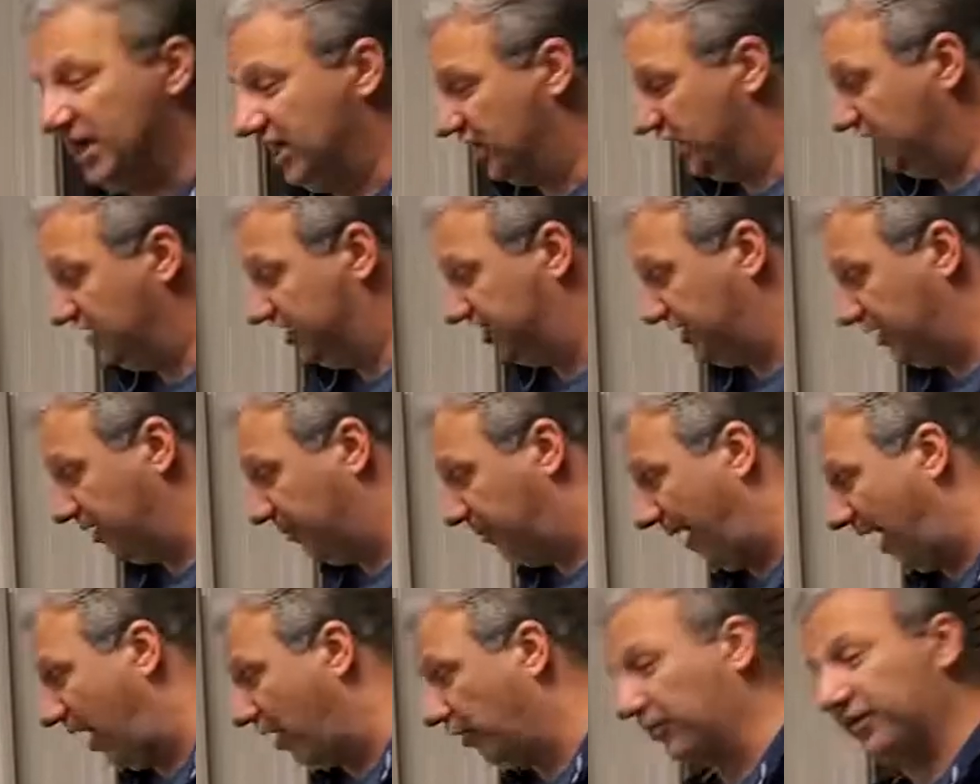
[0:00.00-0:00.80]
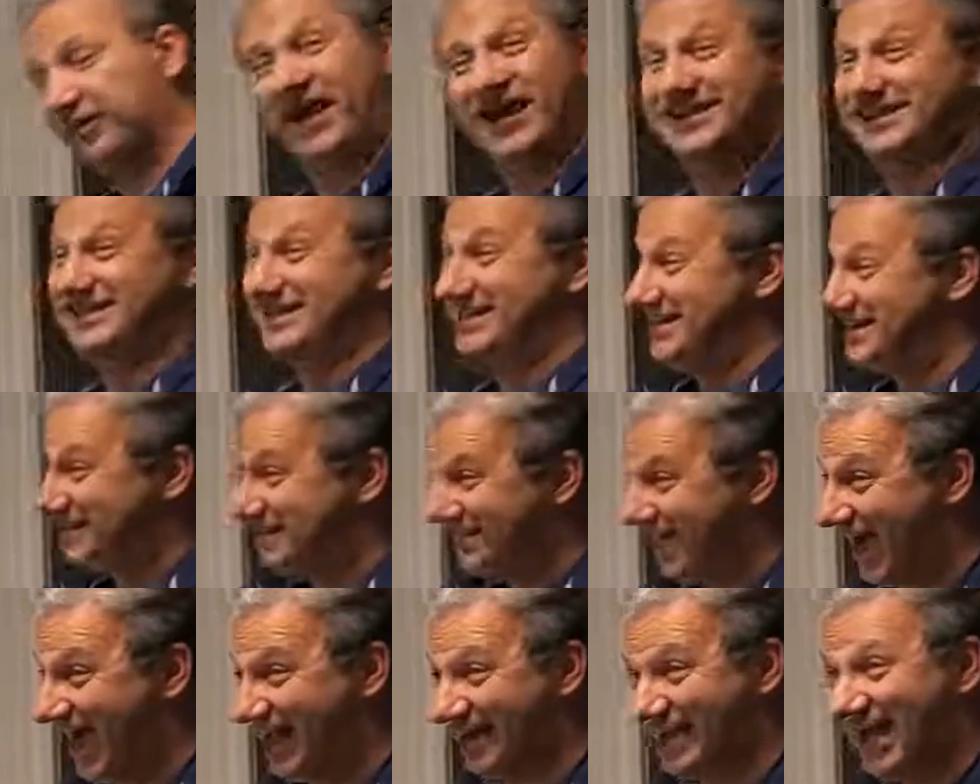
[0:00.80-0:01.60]
You see a power that's
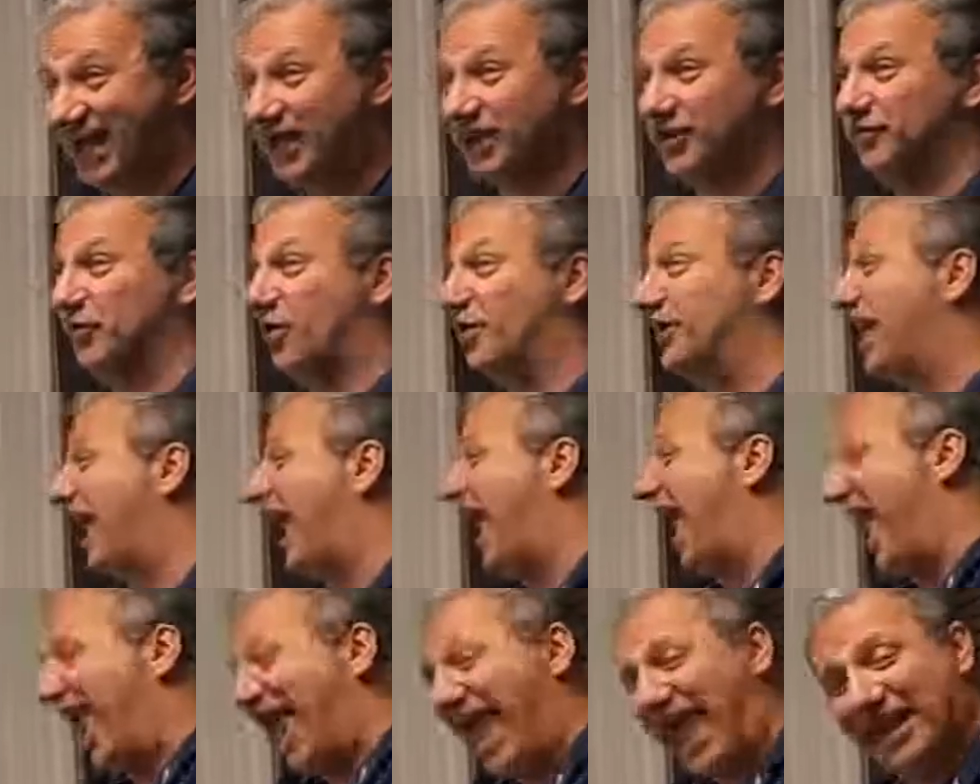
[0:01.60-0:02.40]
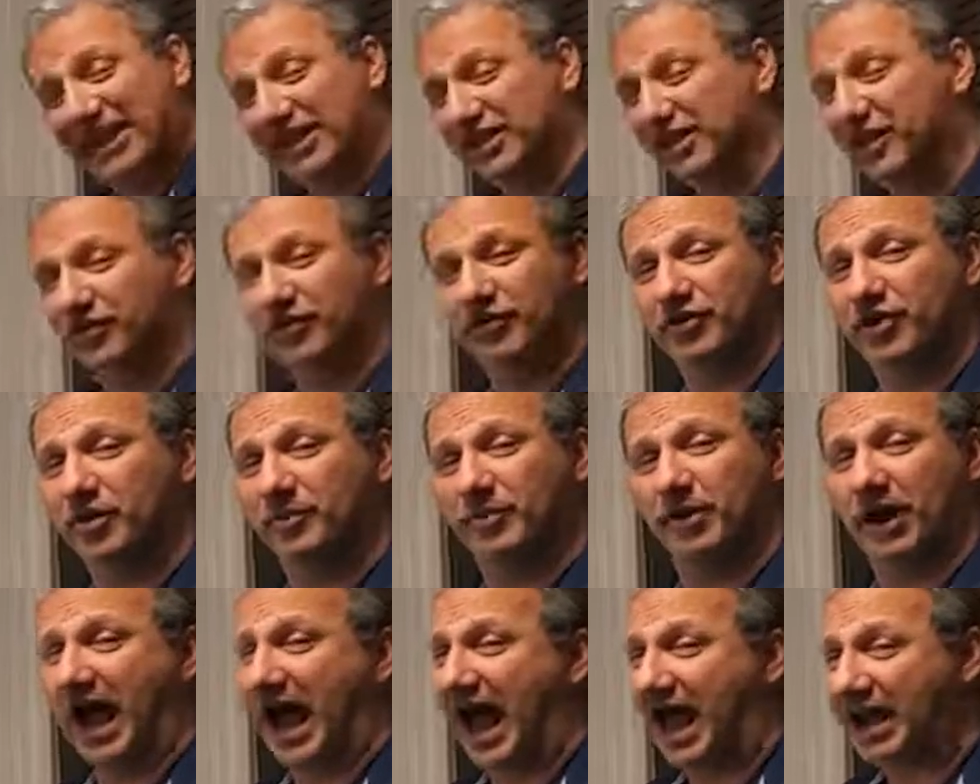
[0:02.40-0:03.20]
not -1, any other
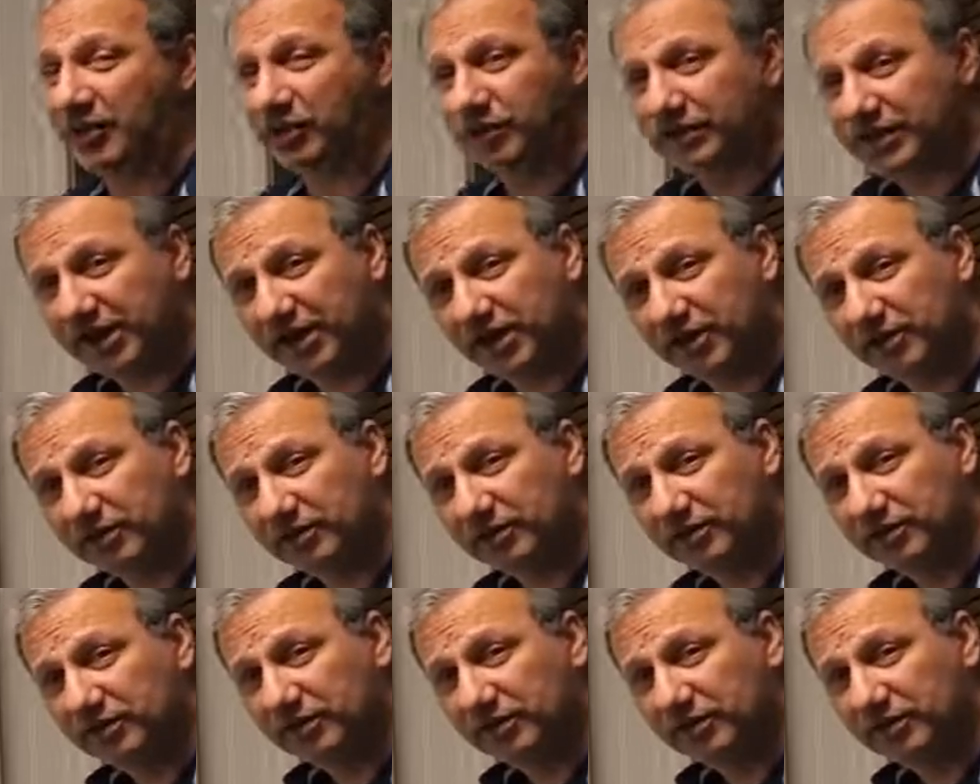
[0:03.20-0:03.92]
number, I don't care.